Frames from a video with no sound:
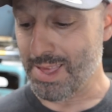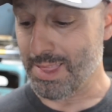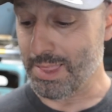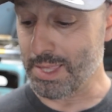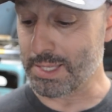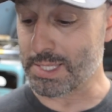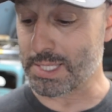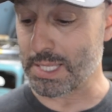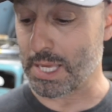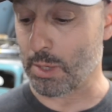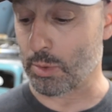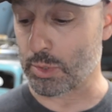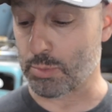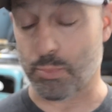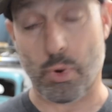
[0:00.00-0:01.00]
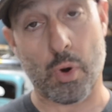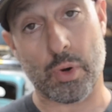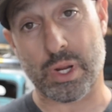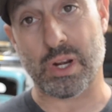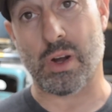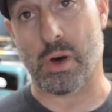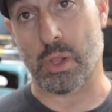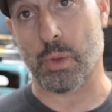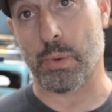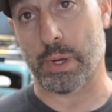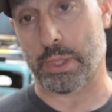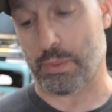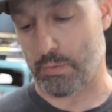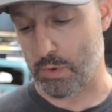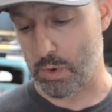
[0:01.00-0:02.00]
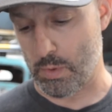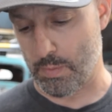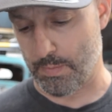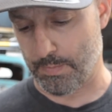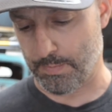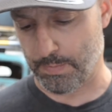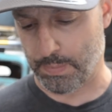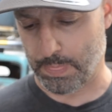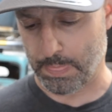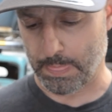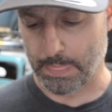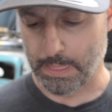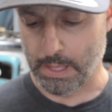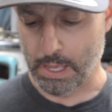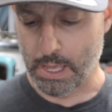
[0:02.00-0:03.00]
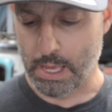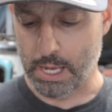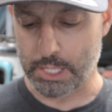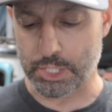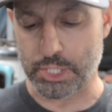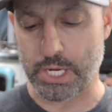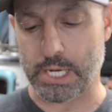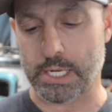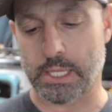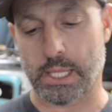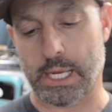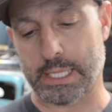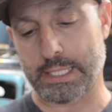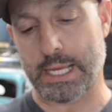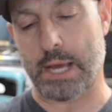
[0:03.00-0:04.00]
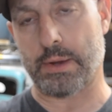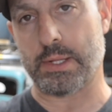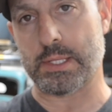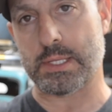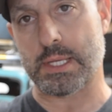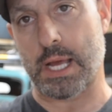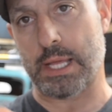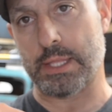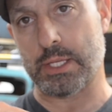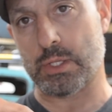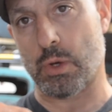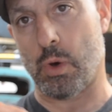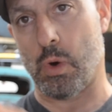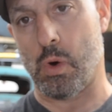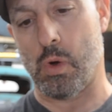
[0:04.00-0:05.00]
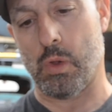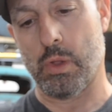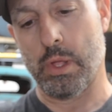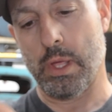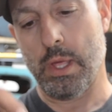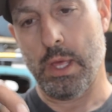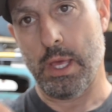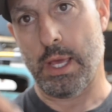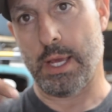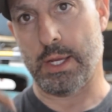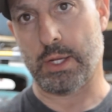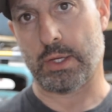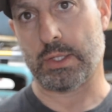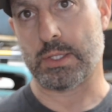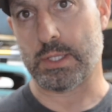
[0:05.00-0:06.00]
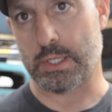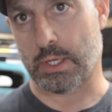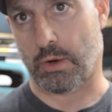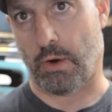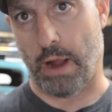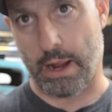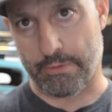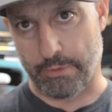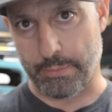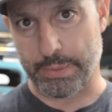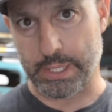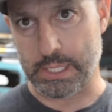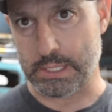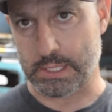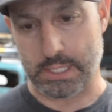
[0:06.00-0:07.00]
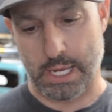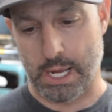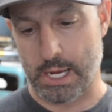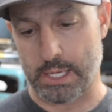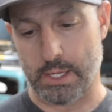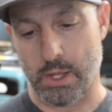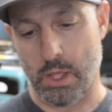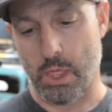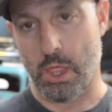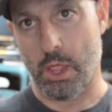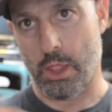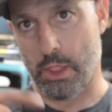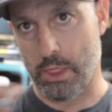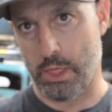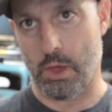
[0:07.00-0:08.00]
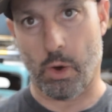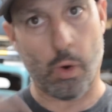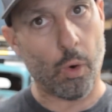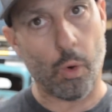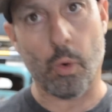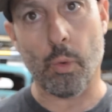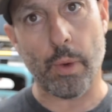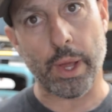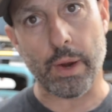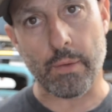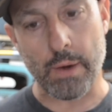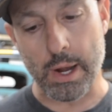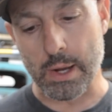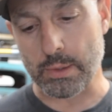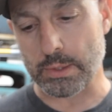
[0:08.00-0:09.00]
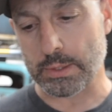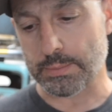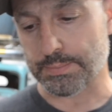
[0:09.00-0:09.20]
This thing was broken all the way through. I shined a light down inside this hole and you can see the crack from the inside the whole way around.